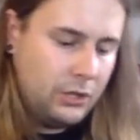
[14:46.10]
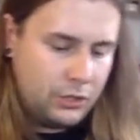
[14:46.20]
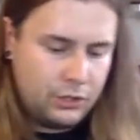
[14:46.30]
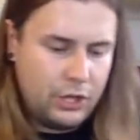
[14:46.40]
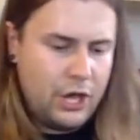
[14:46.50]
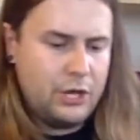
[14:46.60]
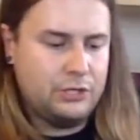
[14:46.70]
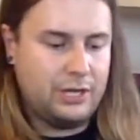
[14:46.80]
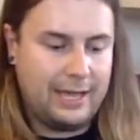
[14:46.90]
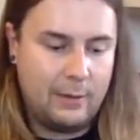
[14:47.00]

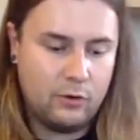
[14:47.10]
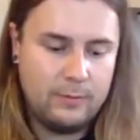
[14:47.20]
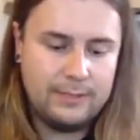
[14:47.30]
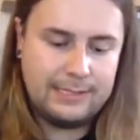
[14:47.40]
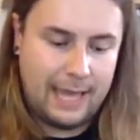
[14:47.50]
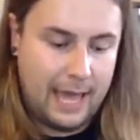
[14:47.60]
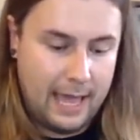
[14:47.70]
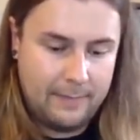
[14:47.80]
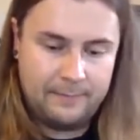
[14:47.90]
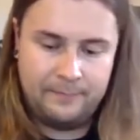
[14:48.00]
Huge. Okay, we're almost
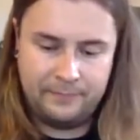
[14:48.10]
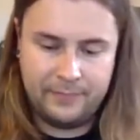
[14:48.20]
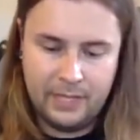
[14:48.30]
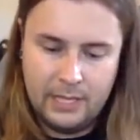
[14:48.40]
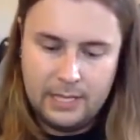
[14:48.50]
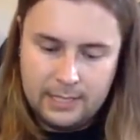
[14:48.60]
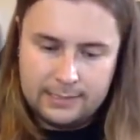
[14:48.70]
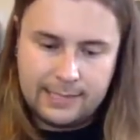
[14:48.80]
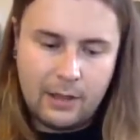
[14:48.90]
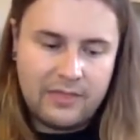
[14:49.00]
there.
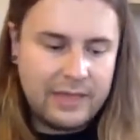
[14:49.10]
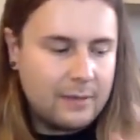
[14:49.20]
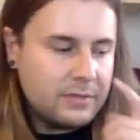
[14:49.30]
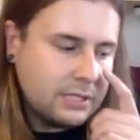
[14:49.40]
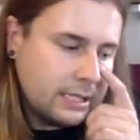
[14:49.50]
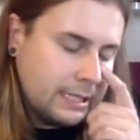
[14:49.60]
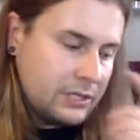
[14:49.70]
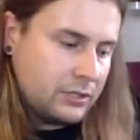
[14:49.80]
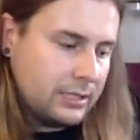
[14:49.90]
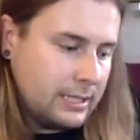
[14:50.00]
So I think I'm just going to
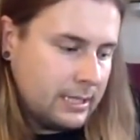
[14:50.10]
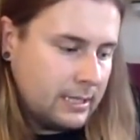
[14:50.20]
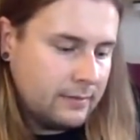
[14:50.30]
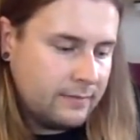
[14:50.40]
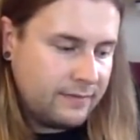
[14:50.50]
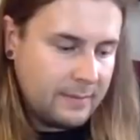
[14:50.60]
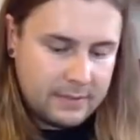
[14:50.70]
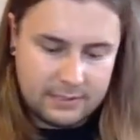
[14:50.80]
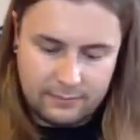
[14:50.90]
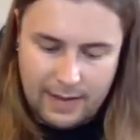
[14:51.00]
literally flip
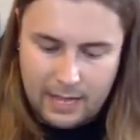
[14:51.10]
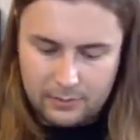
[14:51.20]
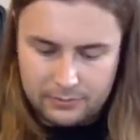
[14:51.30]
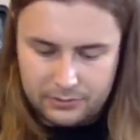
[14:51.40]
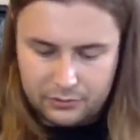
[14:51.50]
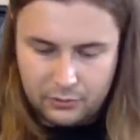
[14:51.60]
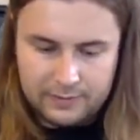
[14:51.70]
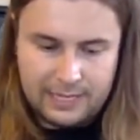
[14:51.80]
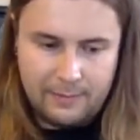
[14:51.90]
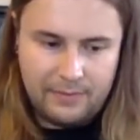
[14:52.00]
this around, draw the
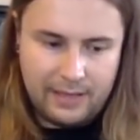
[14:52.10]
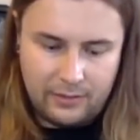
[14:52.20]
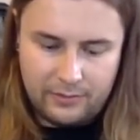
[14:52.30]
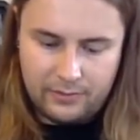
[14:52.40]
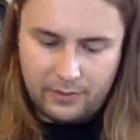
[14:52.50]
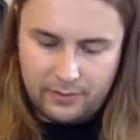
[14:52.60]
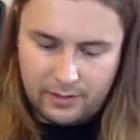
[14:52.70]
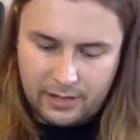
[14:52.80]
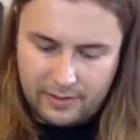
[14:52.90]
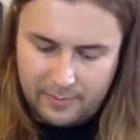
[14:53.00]
template on
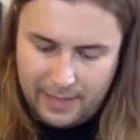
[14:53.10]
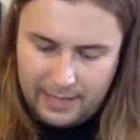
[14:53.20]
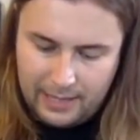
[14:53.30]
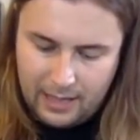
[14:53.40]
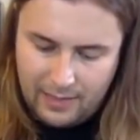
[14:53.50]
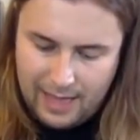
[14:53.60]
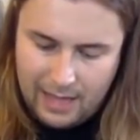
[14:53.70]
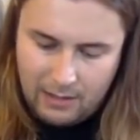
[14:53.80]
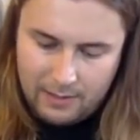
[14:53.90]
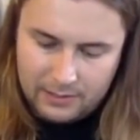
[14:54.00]
another bit, cut that
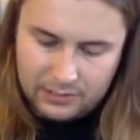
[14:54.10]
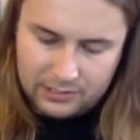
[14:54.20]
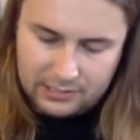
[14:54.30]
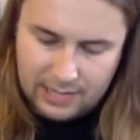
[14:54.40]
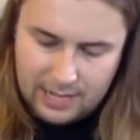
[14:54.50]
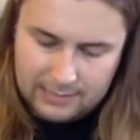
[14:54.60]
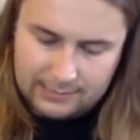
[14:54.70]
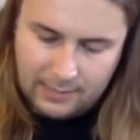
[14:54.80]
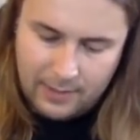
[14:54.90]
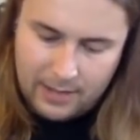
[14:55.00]
out, and then just start
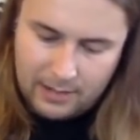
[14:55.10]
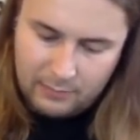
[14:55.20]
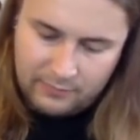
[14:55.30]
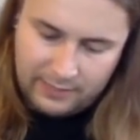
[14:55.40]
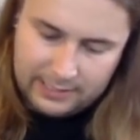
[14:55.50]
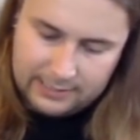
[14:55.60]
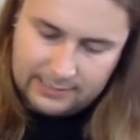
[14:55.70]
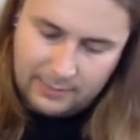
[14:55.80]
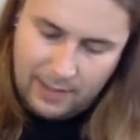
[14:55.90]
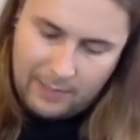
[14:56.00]
sewing, and we'll fucking
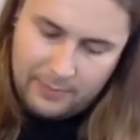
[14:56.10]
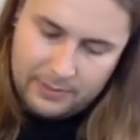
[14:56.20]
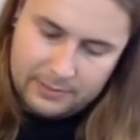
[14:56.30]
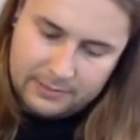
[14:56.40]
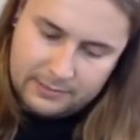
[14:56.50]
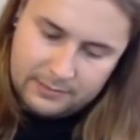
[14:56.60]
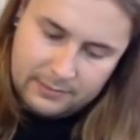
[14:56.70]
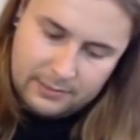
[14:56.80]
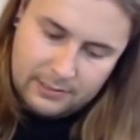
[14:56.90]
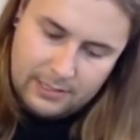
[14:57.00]
see what happens.
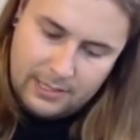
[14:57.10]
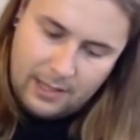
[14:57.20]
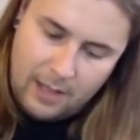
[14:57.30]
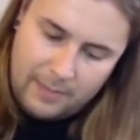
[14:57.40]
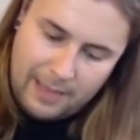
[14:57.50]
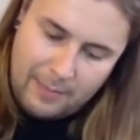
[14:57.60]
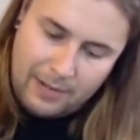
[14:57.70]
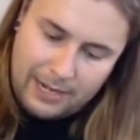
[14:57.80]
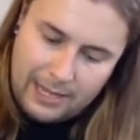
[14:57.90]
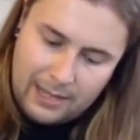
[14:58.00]
Can't be that
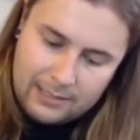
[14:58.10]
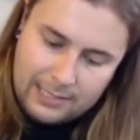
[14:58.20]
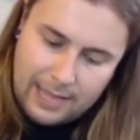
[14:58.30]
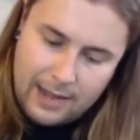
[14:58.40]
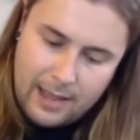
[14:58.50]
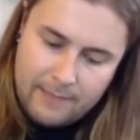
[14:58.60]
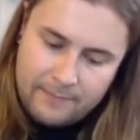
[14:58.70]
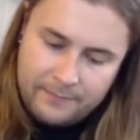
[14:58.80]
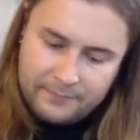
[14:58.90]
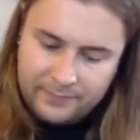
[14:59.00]
bloody hard, can it?
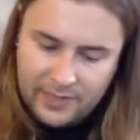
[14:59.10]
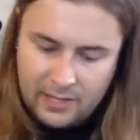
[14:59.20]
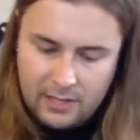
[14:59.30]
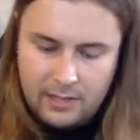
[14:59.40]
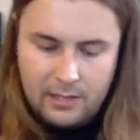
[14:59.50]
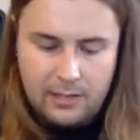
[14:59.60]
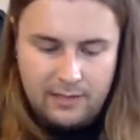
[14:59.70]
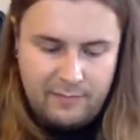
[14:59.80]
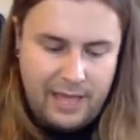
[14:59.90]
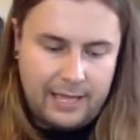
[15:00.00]

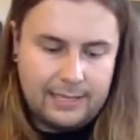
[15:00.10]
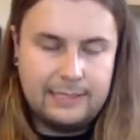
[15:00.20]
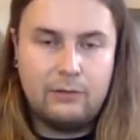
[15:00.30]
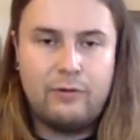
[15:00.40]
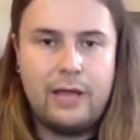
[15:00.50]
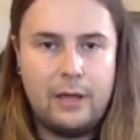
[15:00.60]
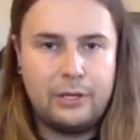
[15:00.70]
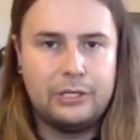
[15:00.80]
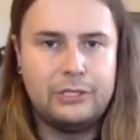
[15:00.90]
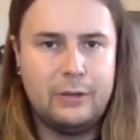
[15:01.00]
Bianca Del Rio
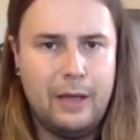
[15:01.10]
can do